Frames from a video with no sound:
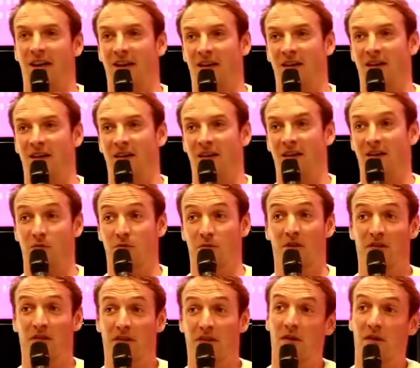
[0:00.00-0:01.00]
It's growing
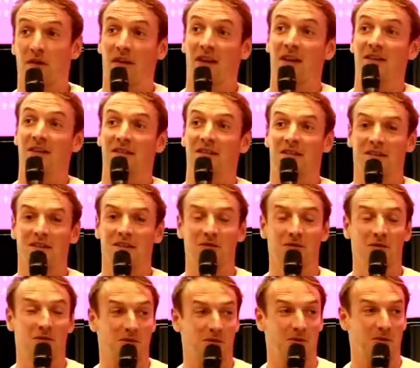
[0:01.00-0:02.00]
very fast still,
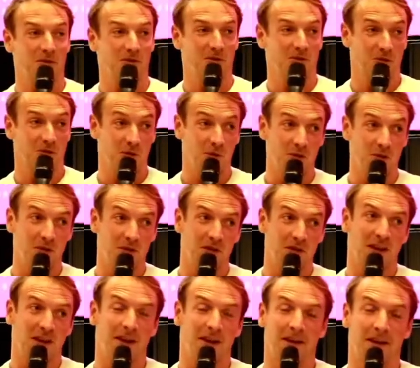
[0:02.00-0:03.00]
so it's good.
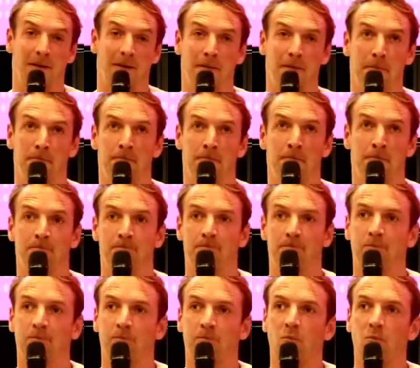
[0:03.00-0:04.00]

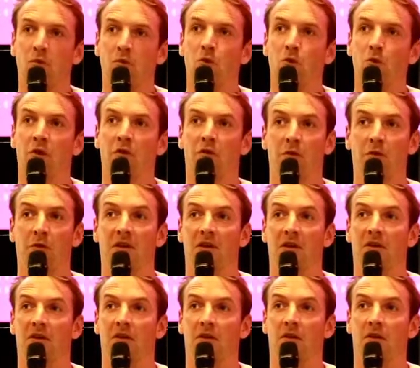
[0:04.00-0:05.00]
We avoided
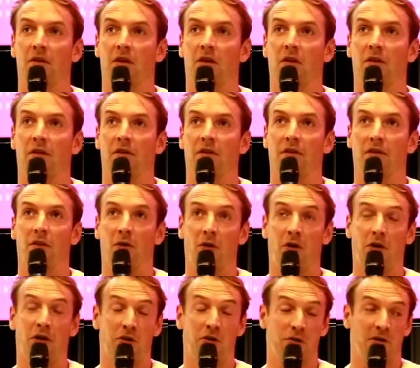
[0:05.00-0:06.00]

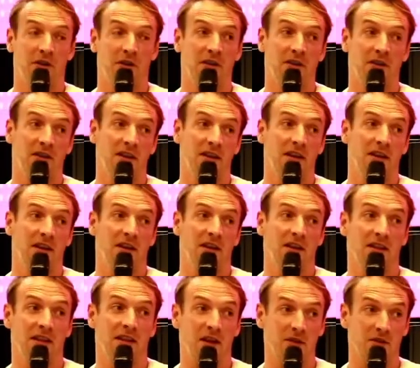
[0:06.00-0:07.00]

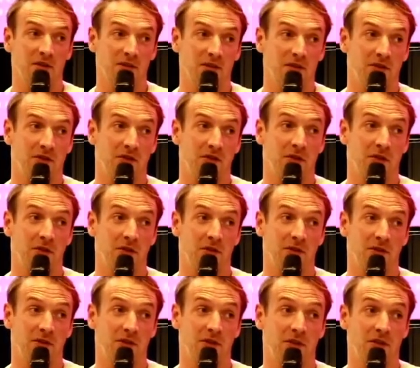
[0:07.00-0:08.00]
400,000
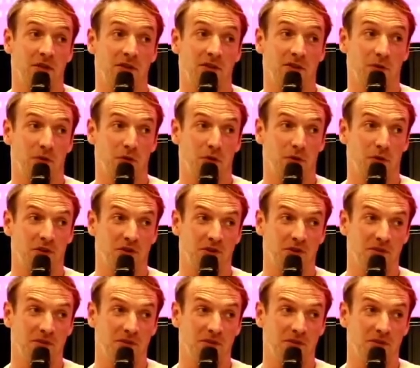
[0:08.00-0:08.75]
tons of CO2 emission,